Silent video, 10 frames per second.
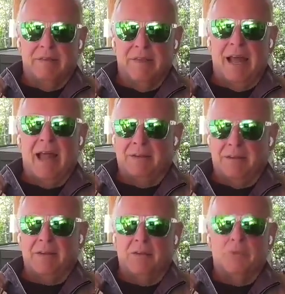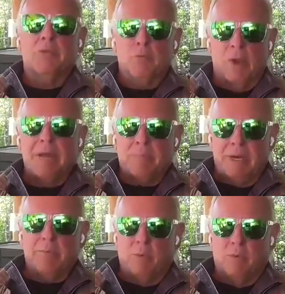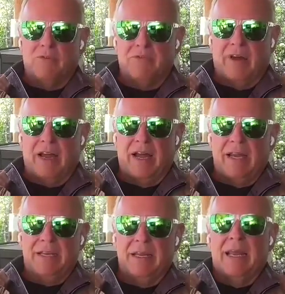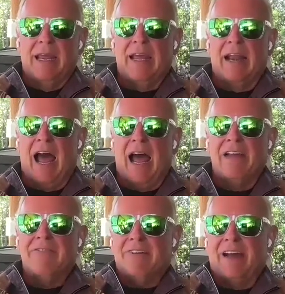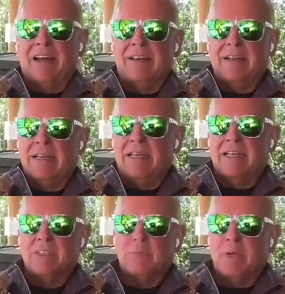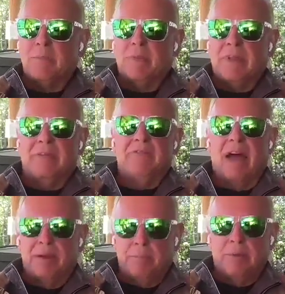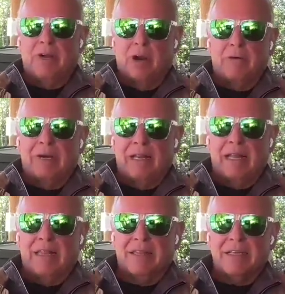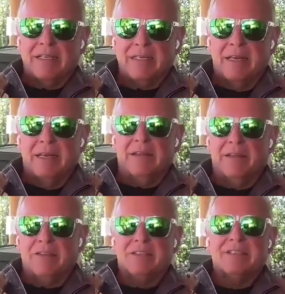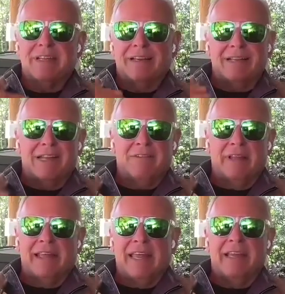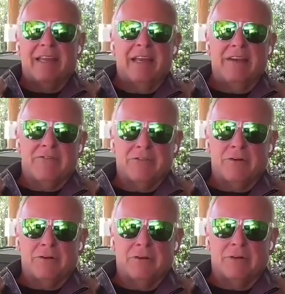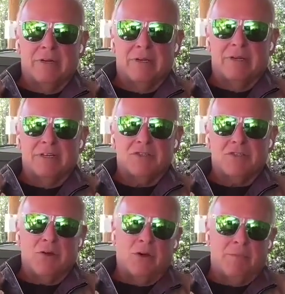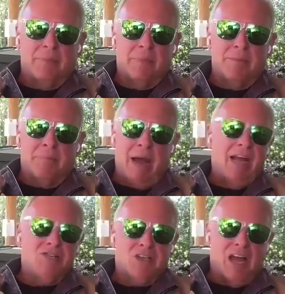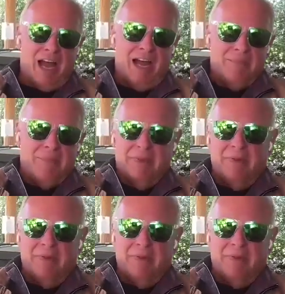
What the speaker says: that the right people will find. And I find it's people that vibrate already like this that are just at a level I can't get any further. So my job